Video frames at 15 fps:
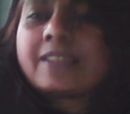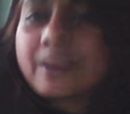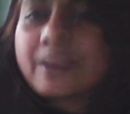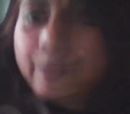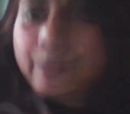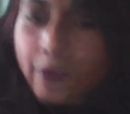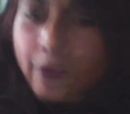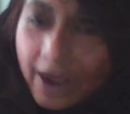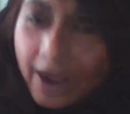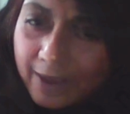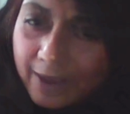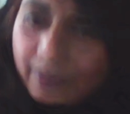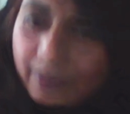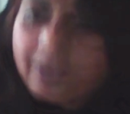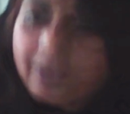are
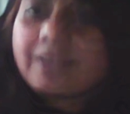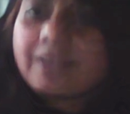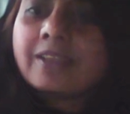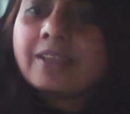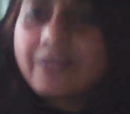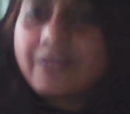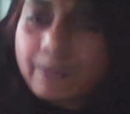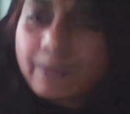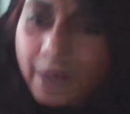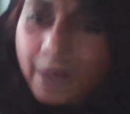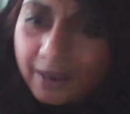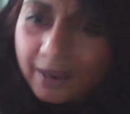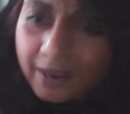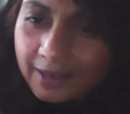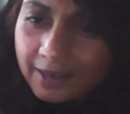bribing and giving
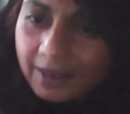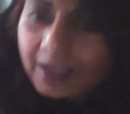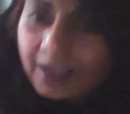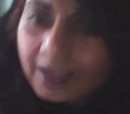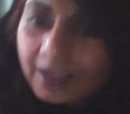money.